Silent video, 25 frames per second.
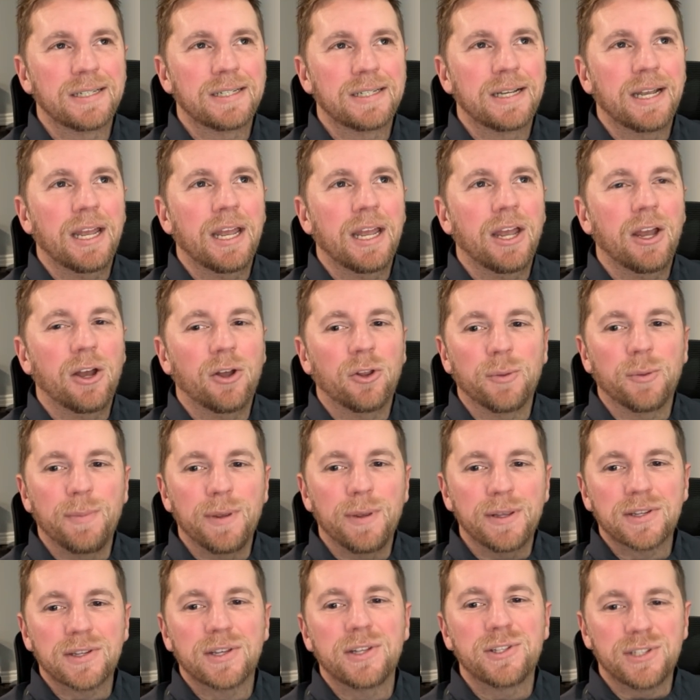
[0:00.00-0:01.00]
held
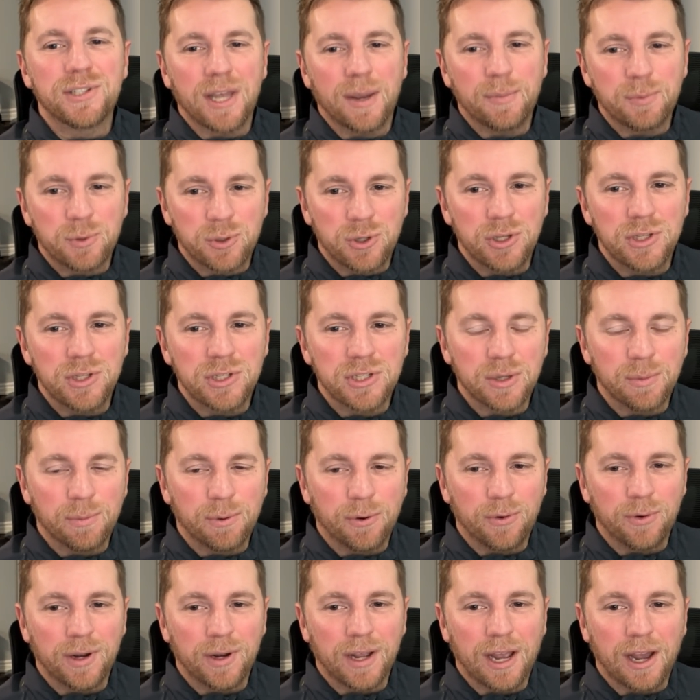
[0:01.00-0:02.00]
misconceptions
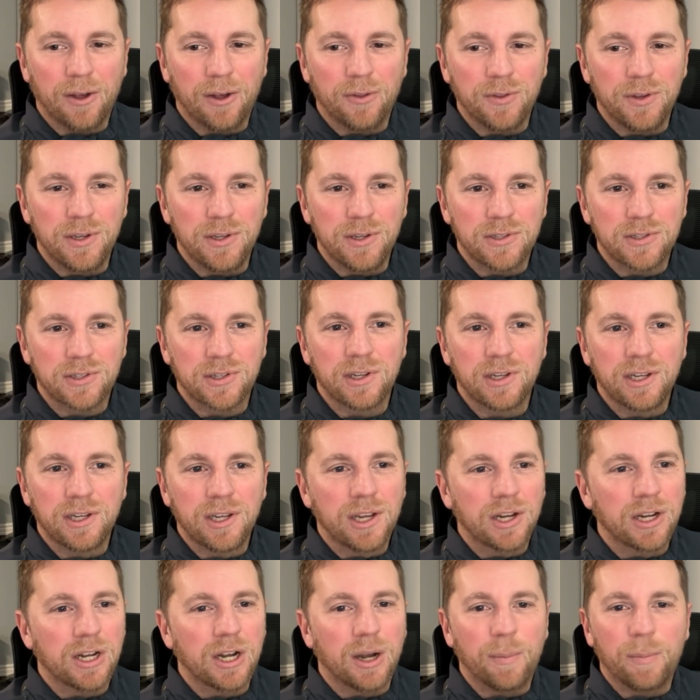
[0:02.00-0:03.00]
about how these
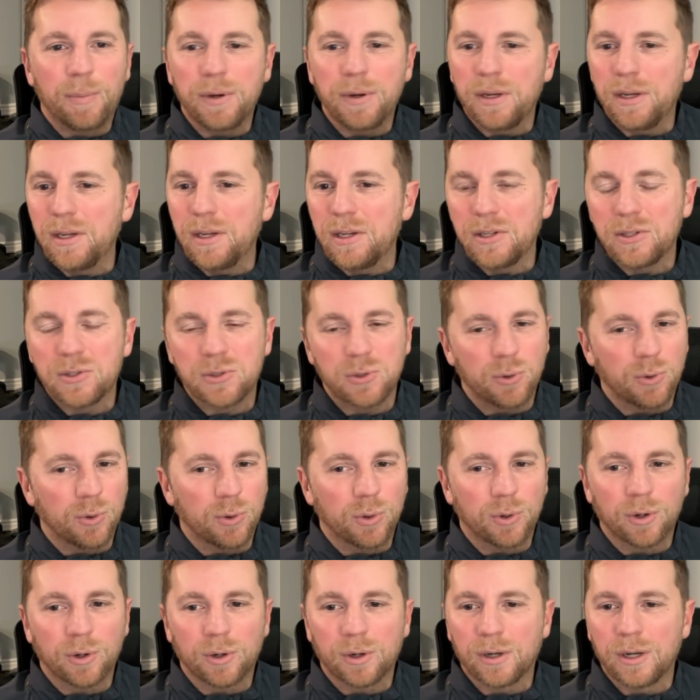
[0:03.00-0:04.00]
companies
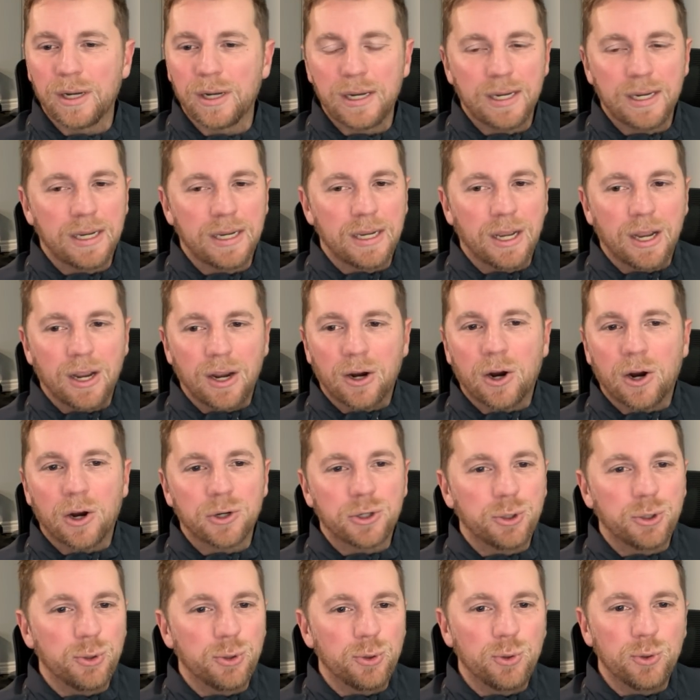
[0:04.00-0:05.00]
or
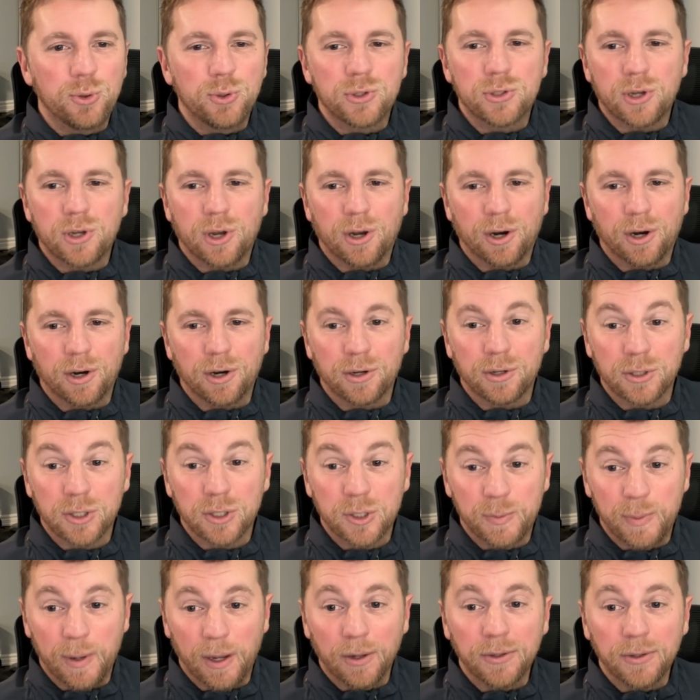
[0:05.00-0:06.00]
cartoons are
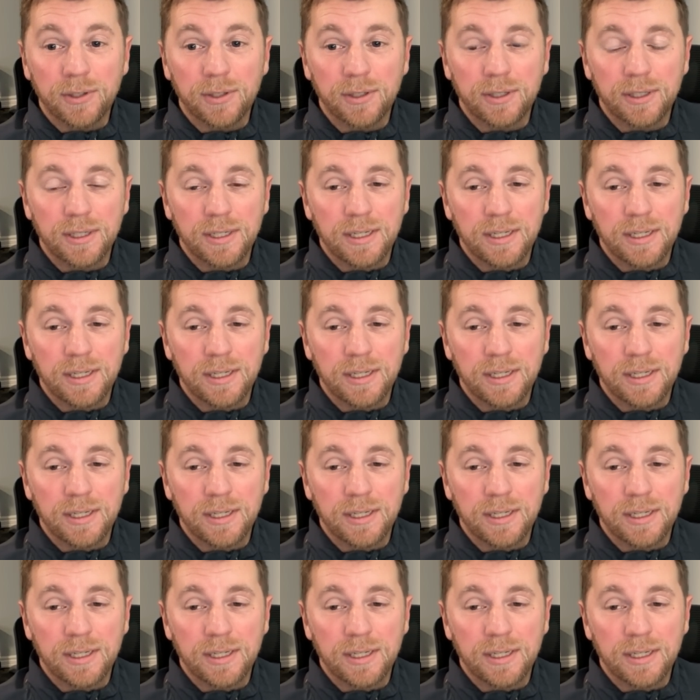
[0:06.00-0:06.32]
spelt,